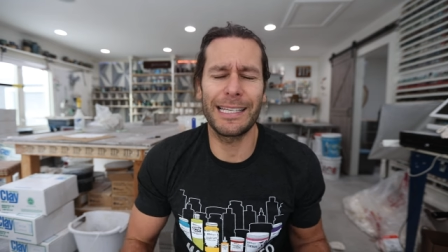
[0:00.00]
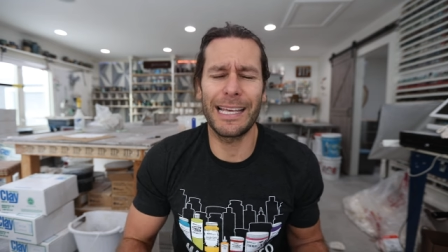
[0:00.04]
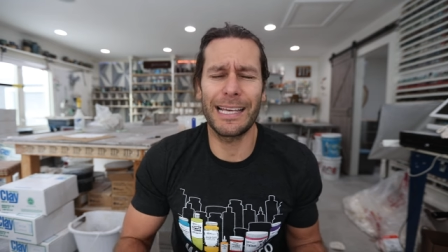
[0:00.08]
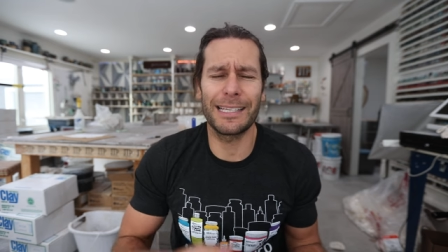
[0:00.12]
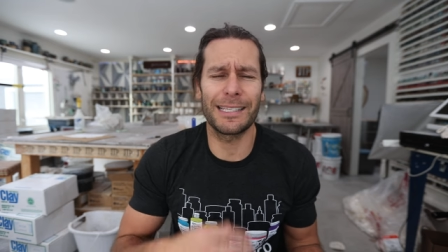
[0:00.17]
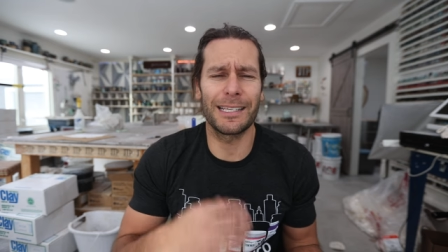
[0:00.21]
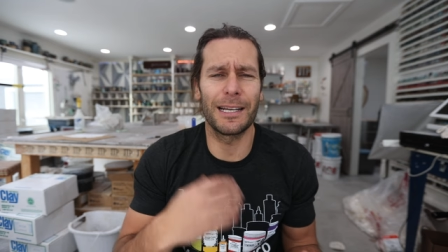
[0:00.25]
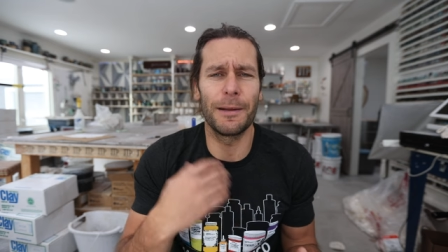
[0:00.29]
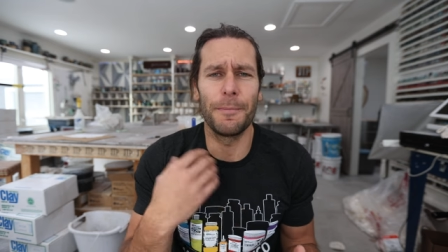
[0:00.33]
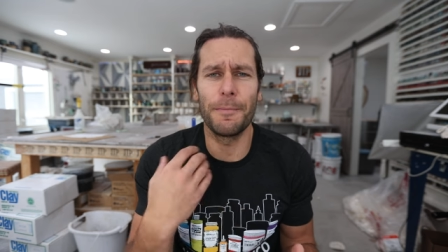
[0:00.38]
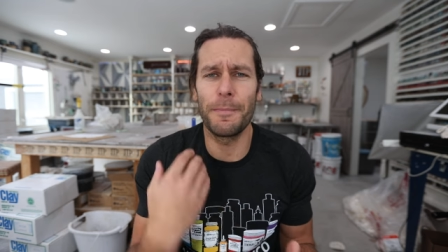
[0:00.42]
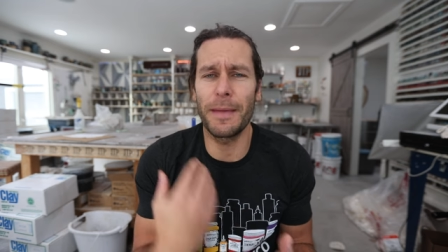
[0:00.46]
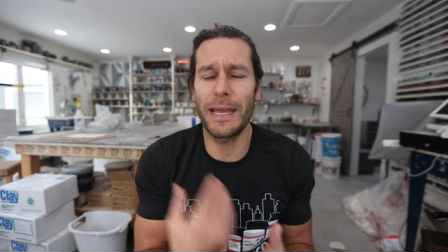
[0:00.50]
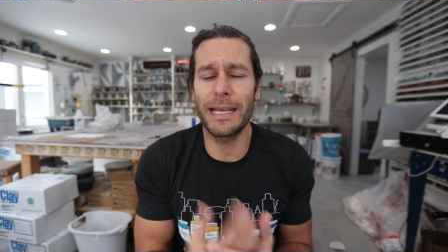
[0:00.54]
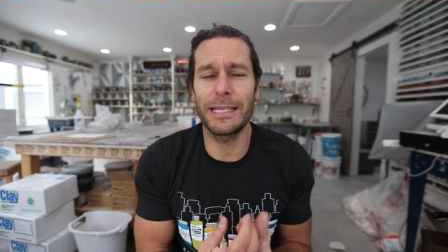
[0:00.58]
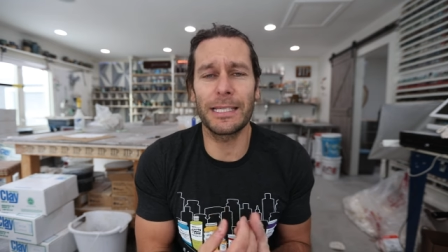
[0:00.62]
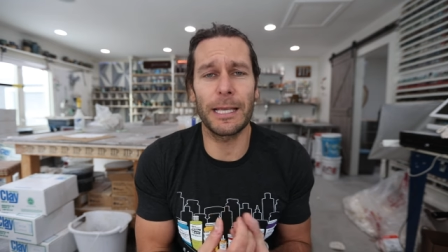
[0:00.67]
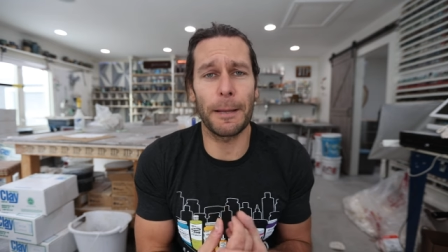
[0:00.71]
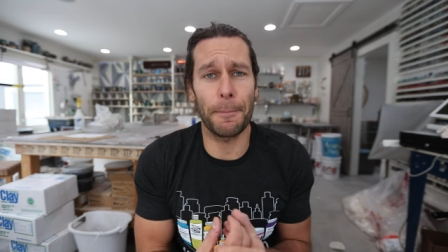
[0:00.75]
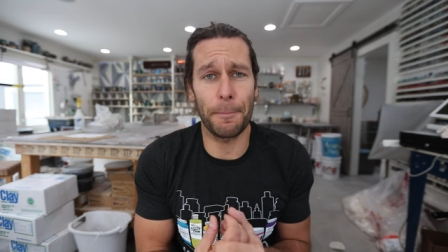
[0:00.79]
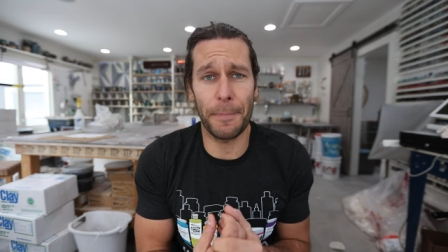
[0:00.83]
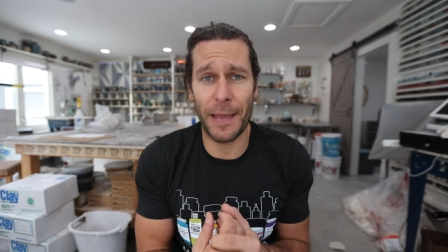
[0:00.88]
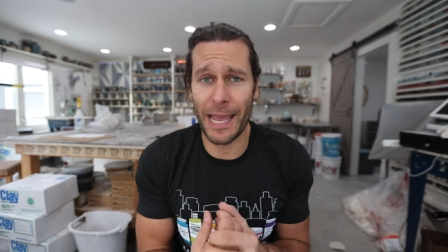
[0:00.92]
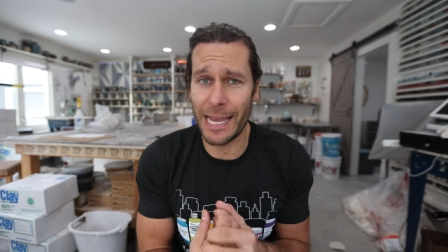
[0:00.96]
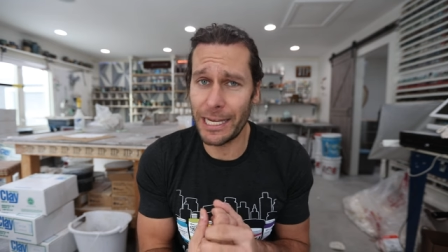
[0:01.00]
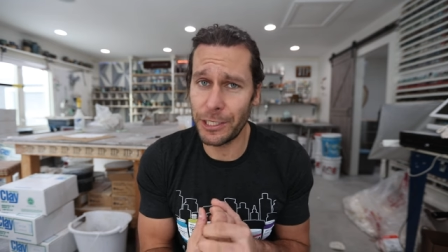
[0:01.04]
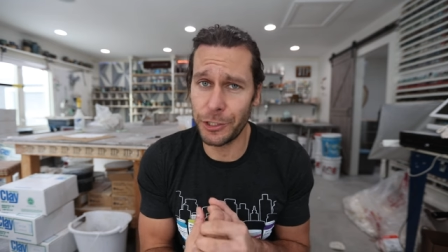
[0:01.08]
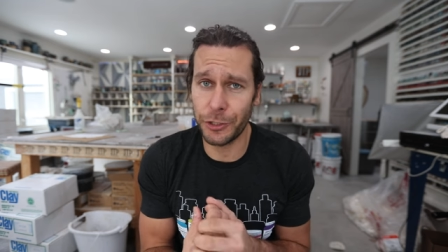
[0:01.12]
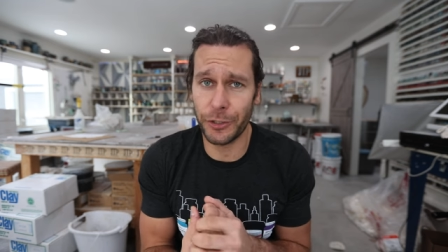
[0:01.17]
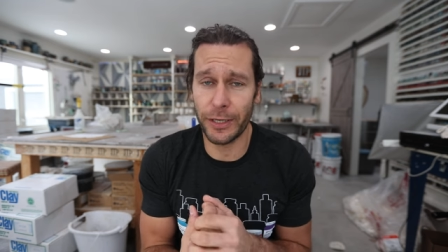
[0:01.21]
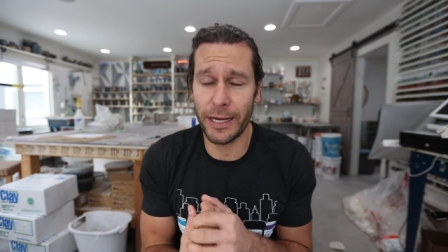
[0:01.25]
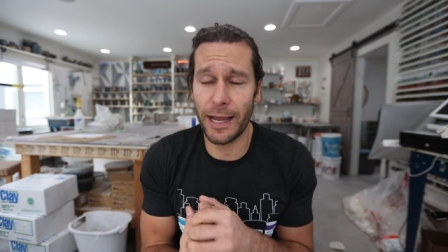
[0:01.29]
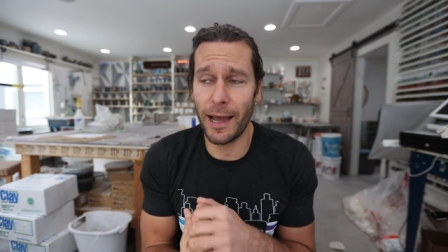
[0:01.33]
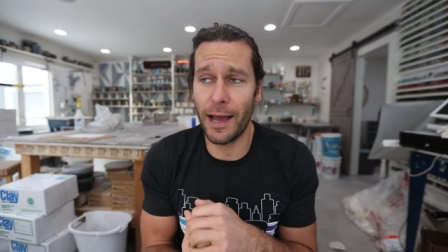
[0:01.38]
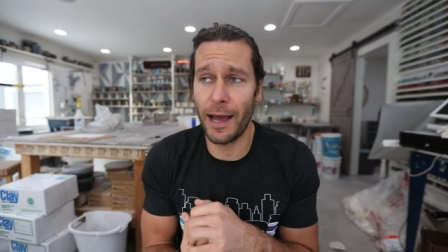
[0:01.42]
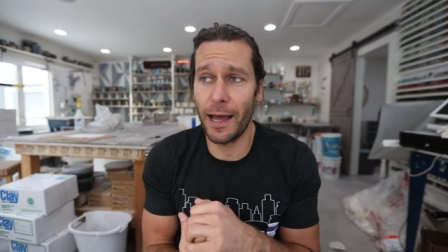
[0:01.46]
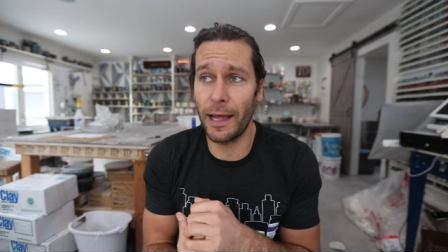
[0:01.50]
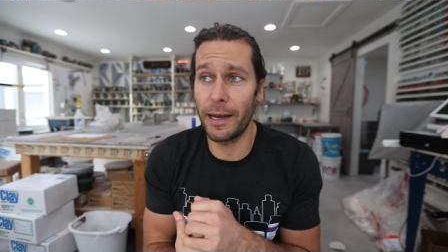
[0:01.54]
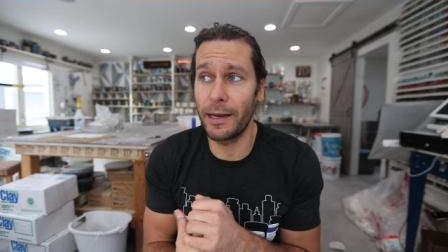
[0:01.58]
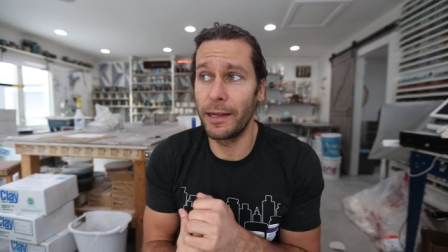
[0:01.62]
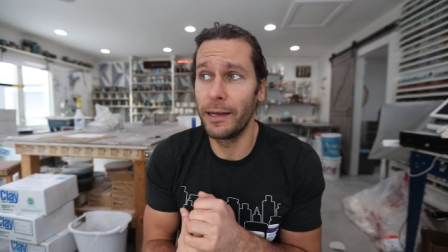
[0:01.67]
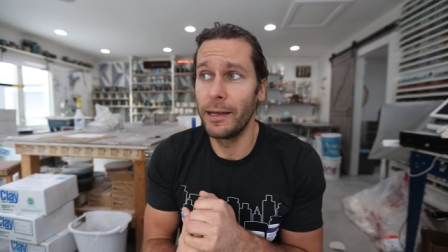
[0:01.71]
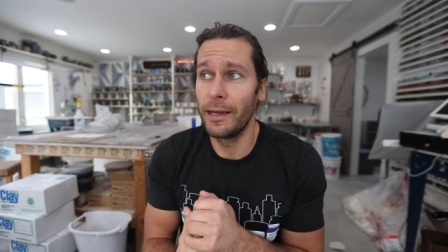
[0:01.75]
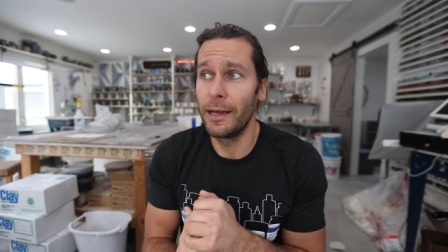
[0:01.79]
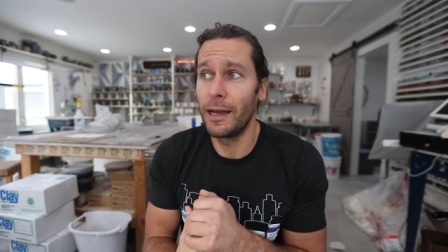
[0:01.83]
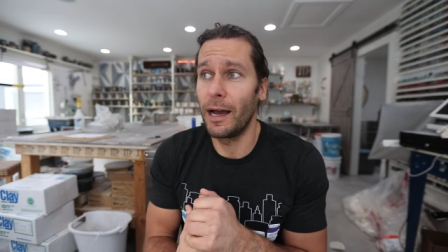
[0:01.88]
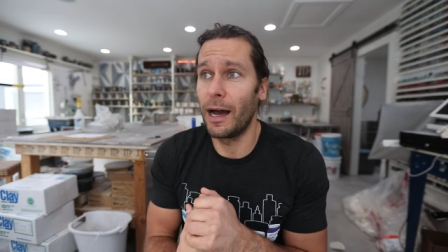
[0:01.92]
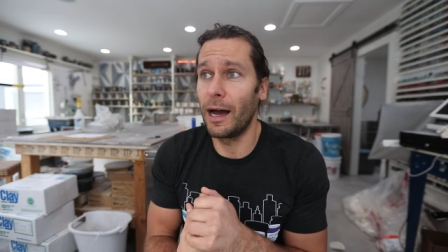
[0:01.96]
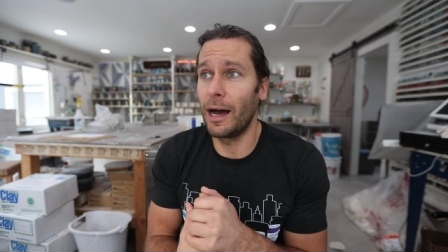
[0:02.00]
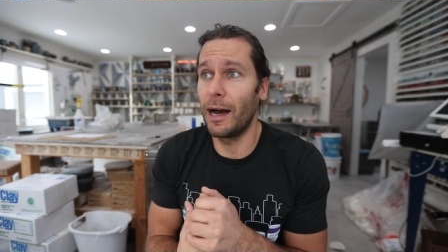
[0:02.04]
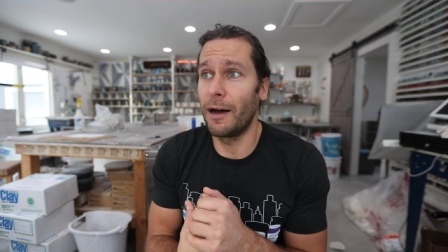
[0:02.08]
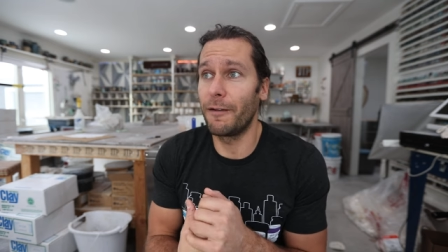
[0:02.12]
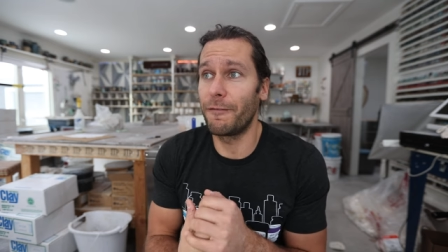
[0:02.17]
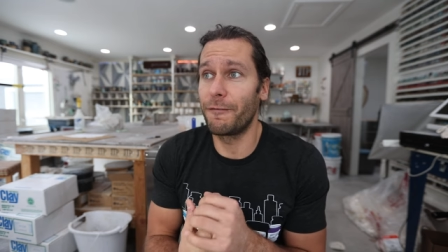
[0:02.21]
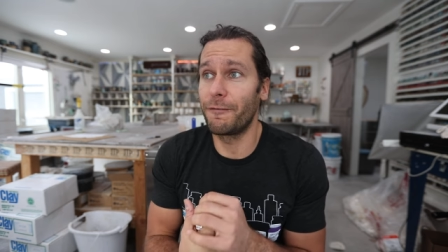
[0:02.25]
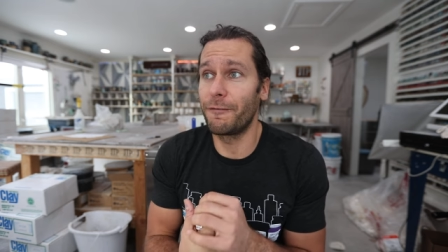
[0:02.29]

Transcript: He has an amazing Patreon uh,